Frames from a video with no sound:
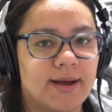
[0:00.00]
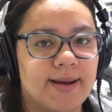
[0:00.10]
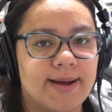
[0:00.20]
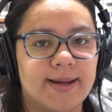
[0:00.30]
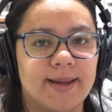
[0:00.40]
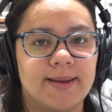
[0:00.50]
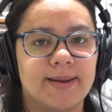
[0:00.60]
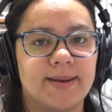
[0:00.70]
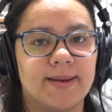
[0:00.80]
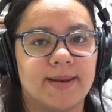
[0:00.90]

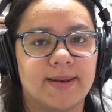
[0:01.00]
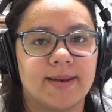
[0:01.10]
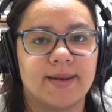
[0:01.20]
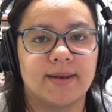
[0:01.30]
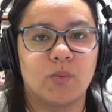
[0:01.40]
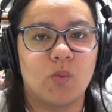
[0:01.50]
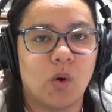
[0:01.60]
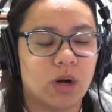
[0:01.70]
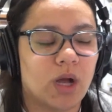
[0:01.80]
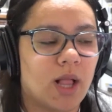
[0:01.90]
on
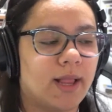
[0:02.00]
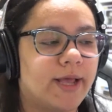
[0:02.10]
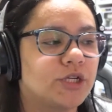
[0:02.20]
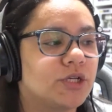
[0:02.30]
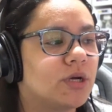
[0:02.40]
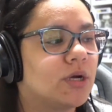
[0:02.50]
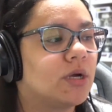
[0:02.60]
War College.